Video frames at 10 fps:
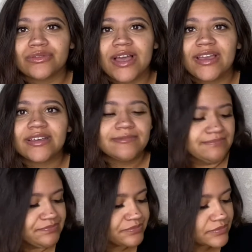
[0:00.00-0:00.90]
Like,
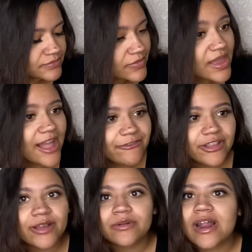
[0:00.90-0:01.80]
I feel
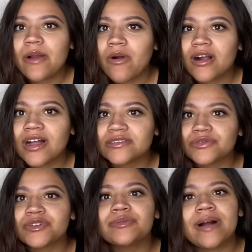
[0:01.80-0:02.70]
like when I walk out the room,